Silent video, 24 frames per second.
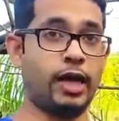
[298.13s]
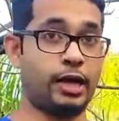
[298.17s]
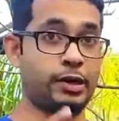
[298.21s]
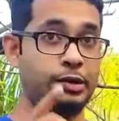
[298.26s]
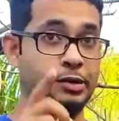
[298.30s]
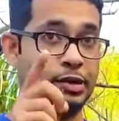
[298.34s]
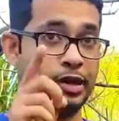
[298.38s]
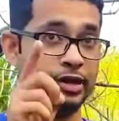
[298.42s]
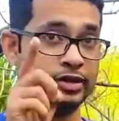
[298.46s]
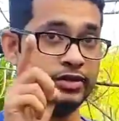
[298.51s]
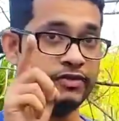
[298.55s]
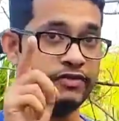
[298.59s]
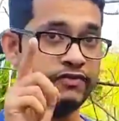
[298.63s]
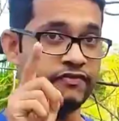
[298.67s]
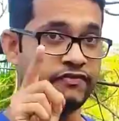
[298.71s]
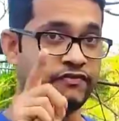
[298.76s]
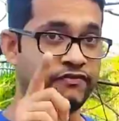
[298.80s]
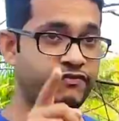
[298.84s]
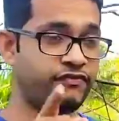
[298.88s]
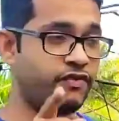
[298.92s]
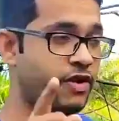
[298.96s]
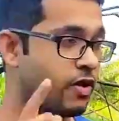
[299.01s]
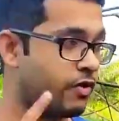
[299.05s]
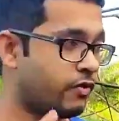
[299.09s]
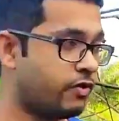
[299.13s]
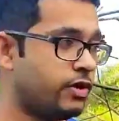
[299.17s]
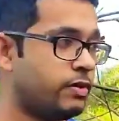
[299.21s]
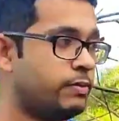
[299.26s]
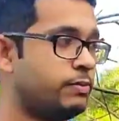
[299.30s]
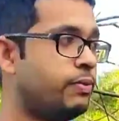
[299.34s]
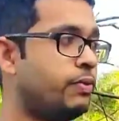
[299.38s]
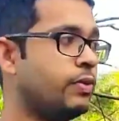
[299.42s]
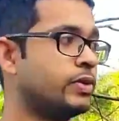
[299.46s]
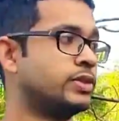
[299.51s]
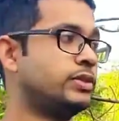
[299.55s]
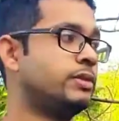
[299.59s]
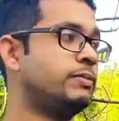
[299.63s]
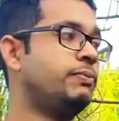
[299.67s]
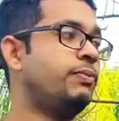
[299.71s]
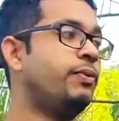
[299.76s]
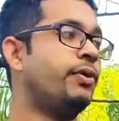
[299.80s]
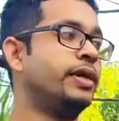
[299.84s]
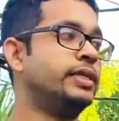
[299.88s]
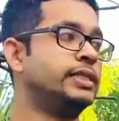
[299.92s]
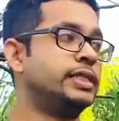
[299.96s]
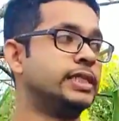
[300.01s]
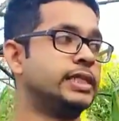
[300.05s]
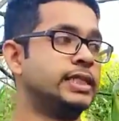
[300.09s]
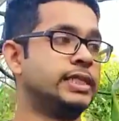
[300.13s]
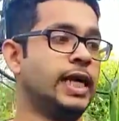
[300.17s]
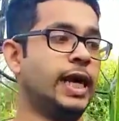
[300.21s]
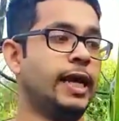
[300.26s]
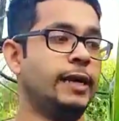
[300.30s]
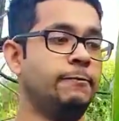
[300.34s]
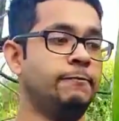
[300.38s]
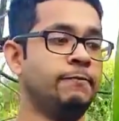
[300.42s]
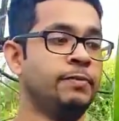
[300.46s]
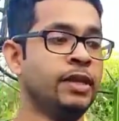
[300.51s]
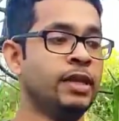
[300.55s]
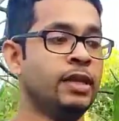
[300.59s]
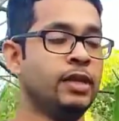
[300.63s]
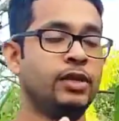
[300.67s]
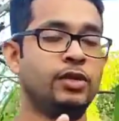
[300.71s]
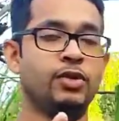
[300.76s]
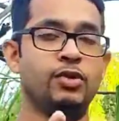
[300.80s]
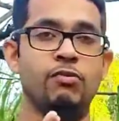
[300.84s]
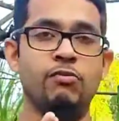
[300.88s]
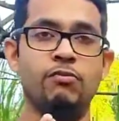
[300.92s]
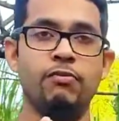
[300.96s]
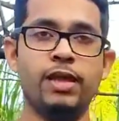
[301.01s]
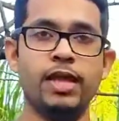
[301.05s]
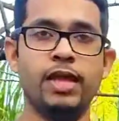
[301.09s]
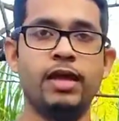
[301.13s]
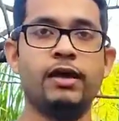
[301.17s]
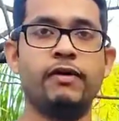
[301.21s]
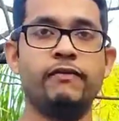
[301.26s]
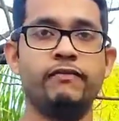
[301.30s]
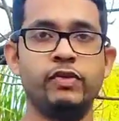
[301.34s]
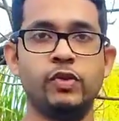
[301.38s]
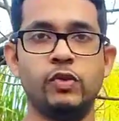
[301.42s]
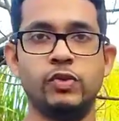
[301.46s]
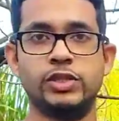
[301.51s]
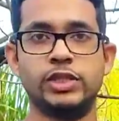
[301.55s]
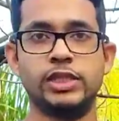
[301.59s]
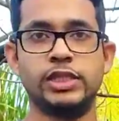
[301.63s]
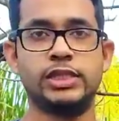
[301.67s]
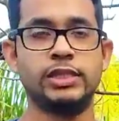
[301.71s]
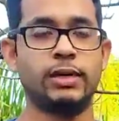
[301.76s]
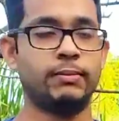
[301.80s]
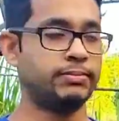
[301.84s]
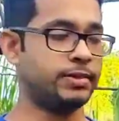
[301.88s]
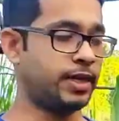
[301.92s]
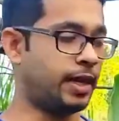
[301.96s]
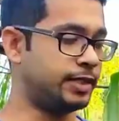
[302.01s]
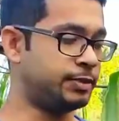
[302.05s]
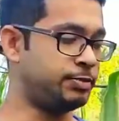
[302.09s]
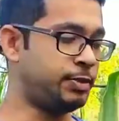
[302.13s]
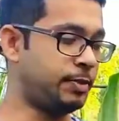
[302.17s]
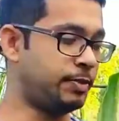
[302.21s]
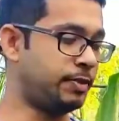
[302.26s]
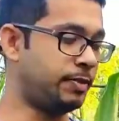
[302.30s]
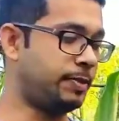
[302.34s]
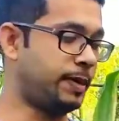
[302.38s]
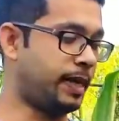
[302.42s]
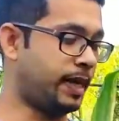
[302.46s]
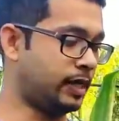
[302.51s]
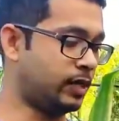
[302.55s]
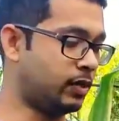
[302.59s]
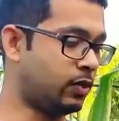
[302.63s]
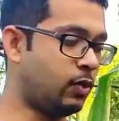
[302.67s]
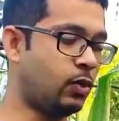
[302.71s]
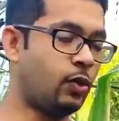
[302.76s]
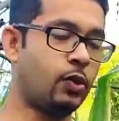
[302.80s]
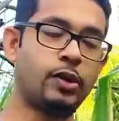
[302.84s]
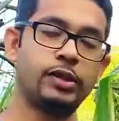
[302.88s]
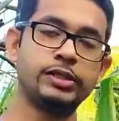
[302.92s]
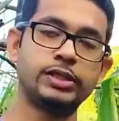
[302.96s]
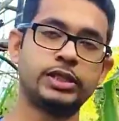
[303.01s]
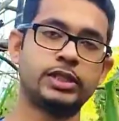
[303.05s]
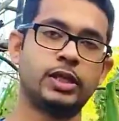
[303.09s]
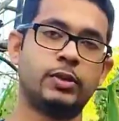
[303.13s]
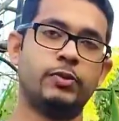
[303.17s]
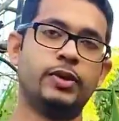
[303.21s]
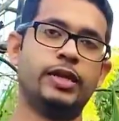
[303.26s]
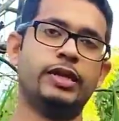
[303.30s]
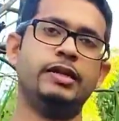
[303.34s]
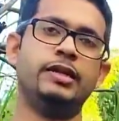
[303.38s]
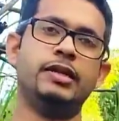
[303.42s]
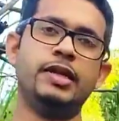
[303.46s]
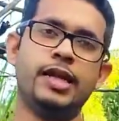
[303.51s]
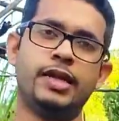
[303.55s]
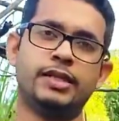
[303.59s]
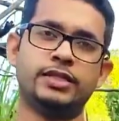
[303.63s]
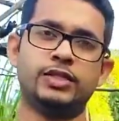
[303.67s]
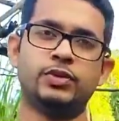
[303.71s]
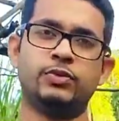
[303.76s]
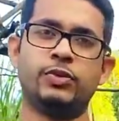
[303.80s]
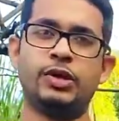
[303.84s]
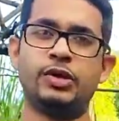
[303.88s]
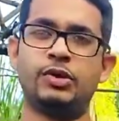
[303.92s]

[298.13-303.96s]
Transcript: Another very important point is that you may have noticed sometimes people plant corn somewhere near to where